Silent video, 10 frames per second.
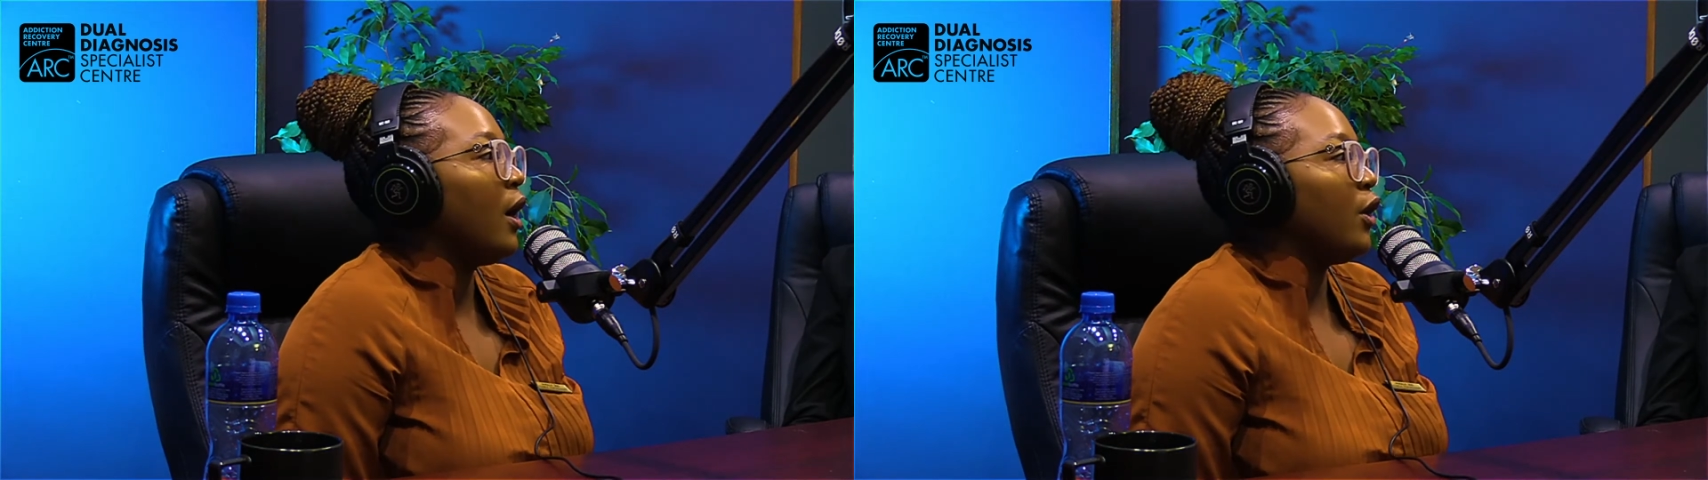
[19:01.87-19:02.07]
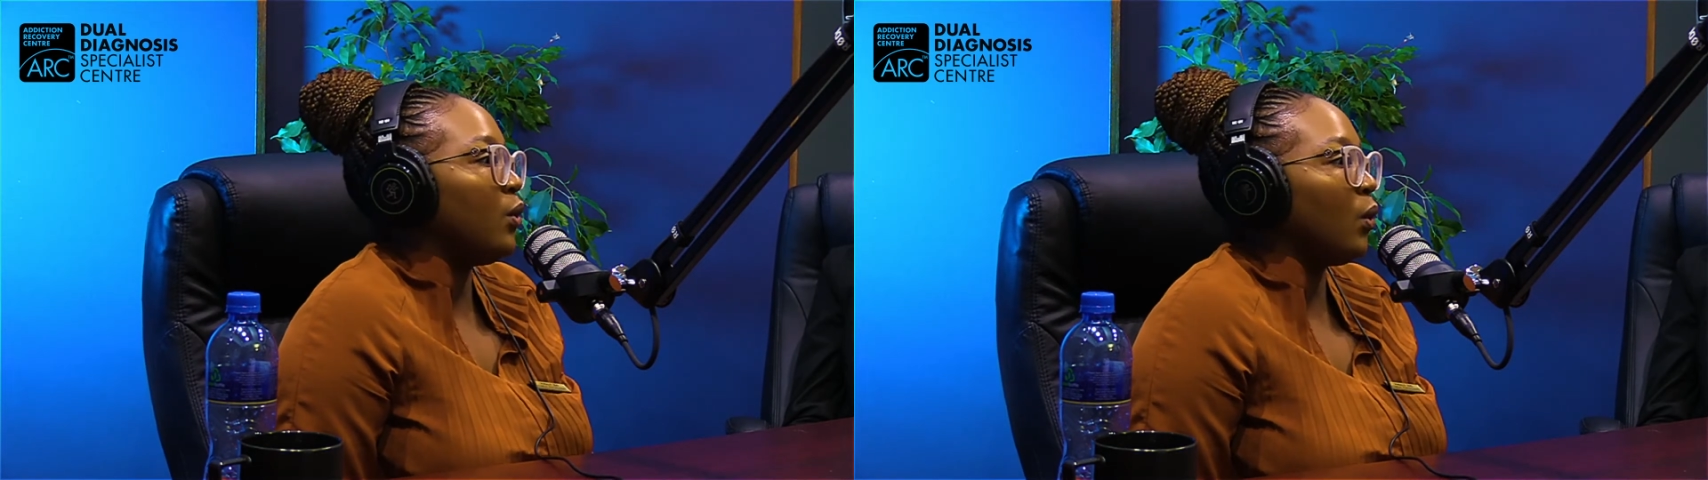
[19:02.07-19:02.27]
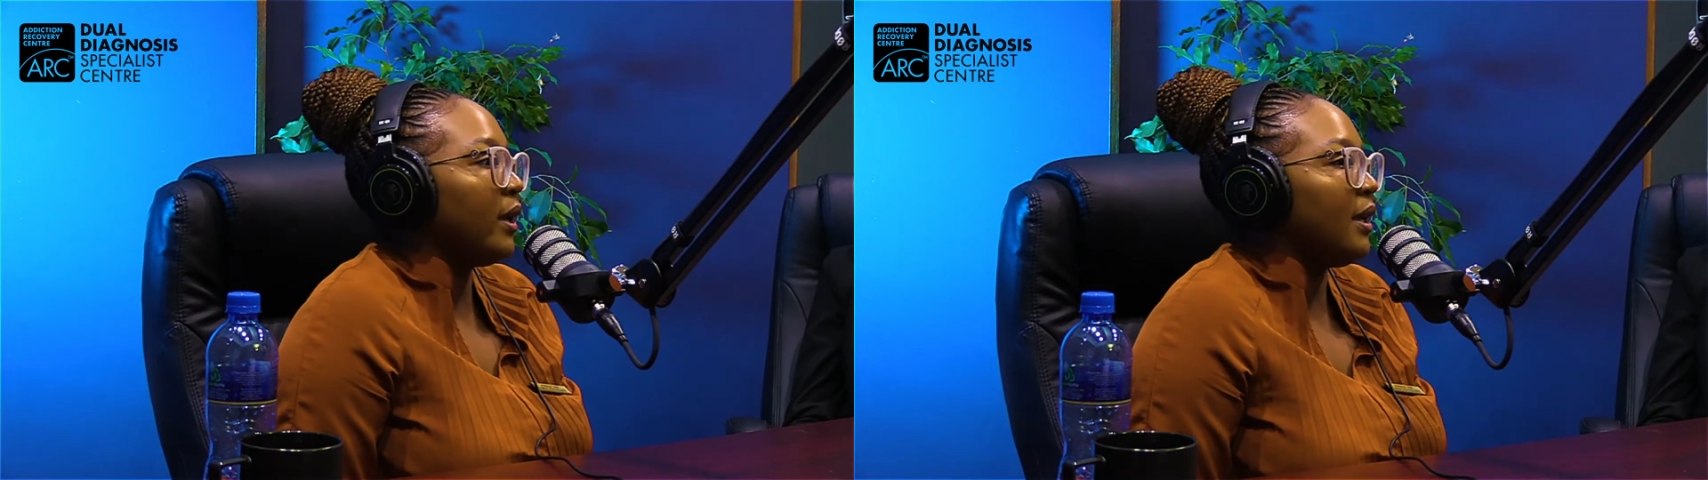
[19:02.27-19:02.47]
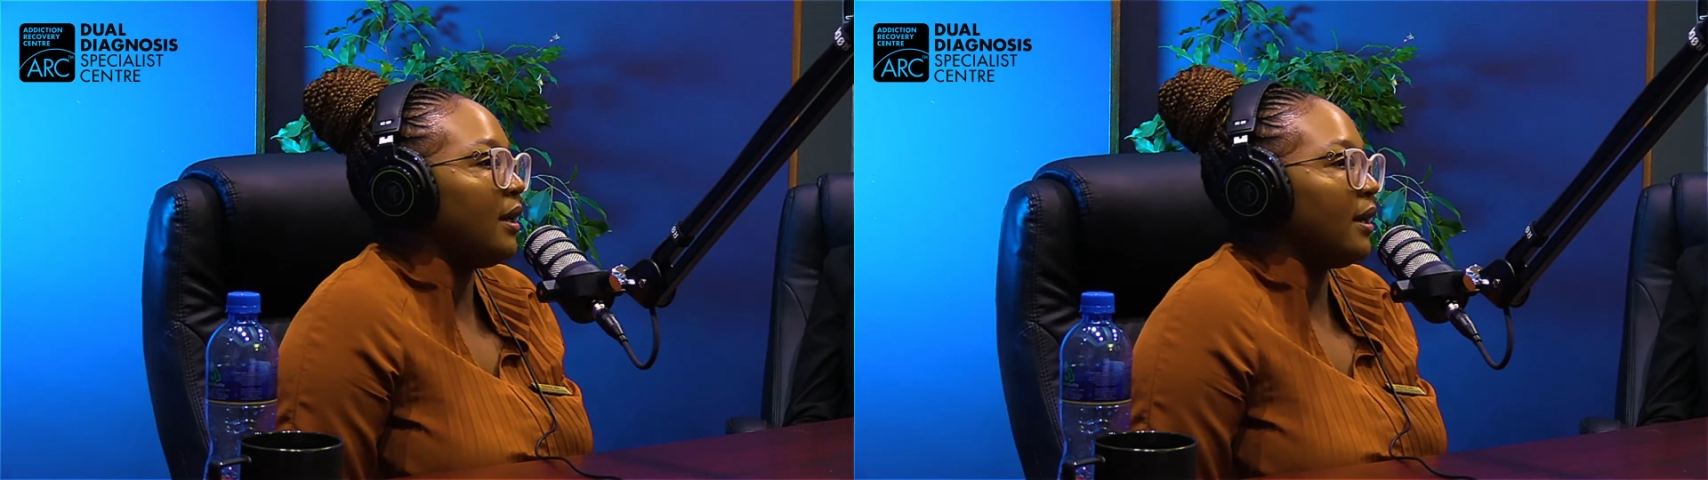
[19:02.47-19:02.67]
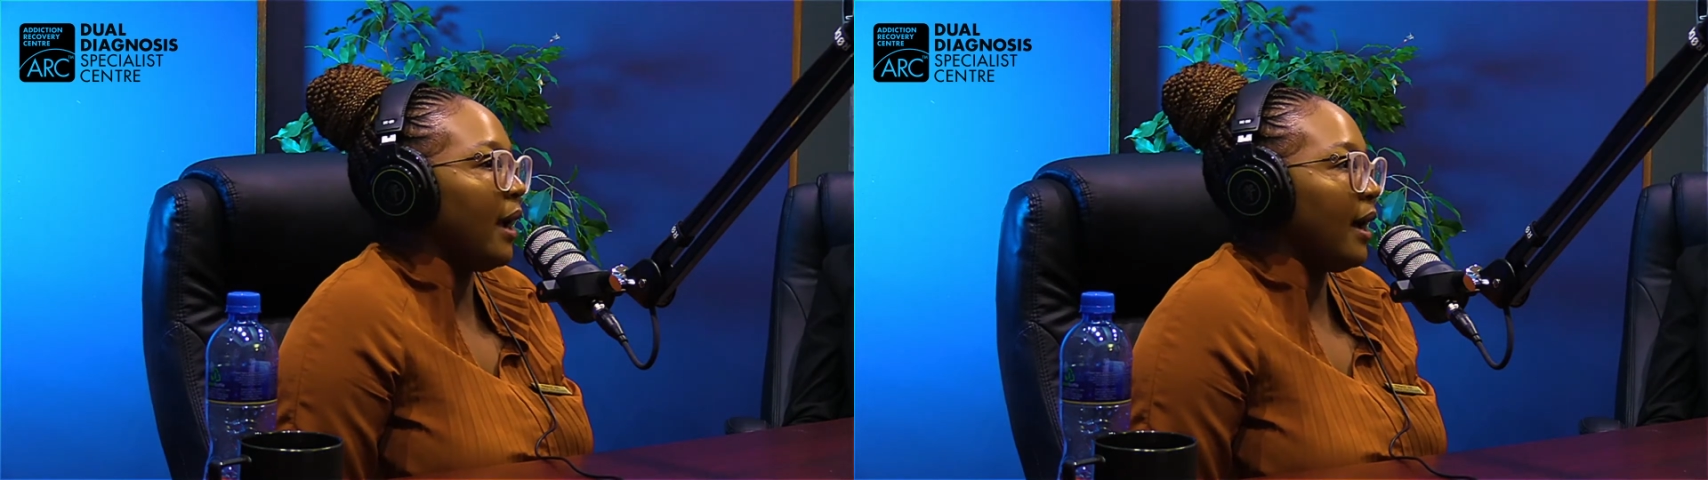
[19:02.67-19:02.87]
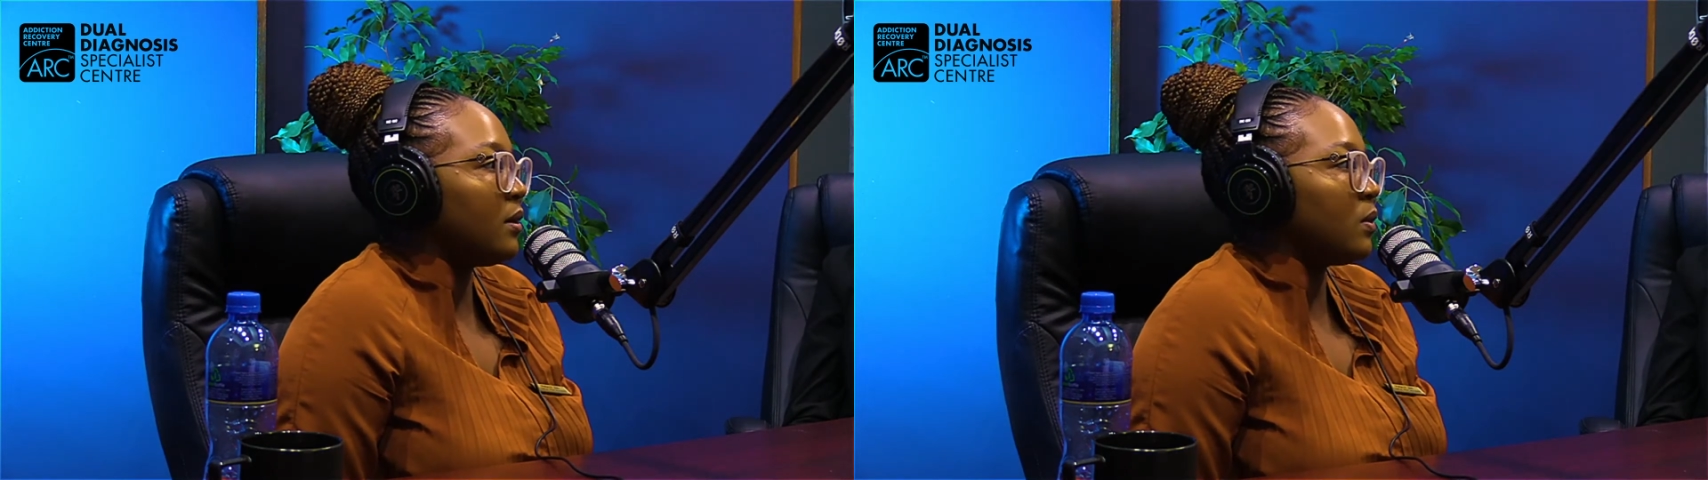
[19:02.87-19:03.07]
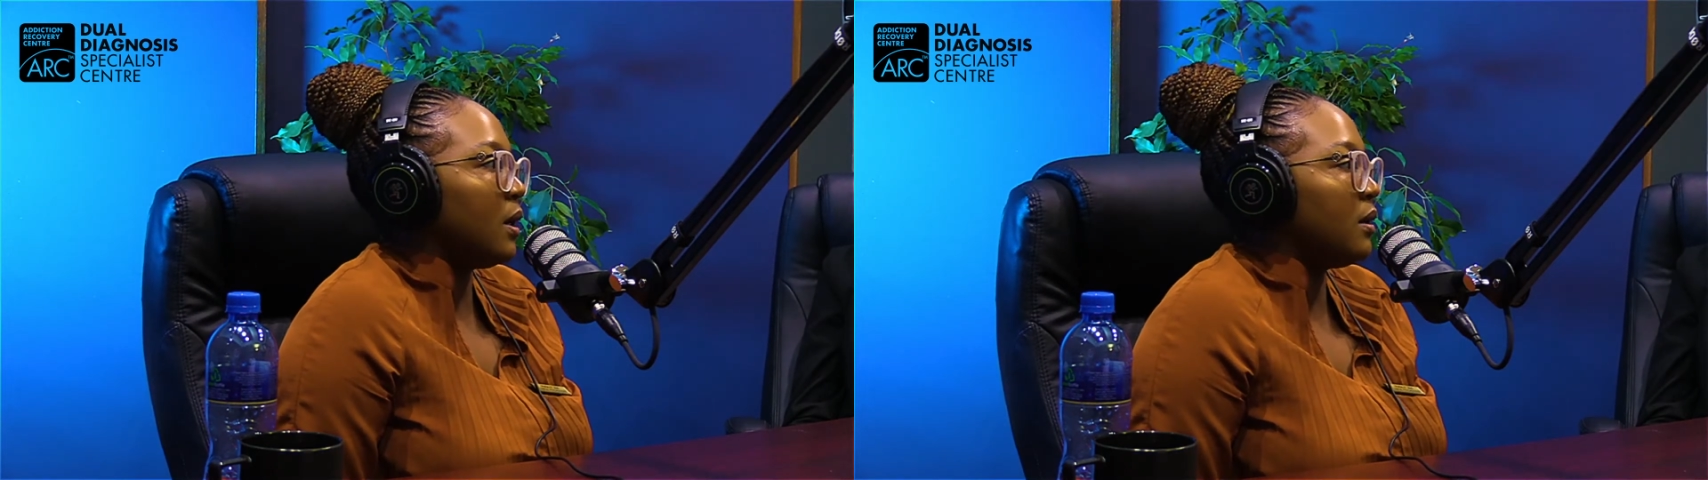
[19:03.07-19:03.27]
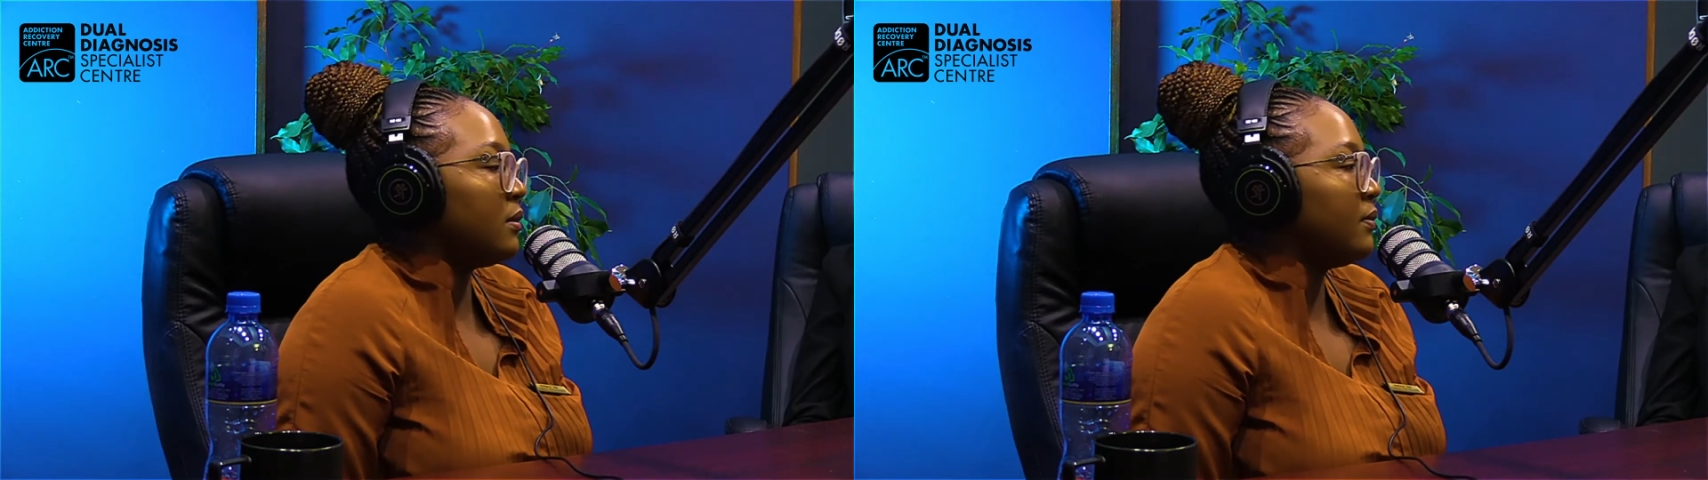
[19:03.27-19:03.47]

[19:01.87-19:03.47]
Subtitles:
your healing as well.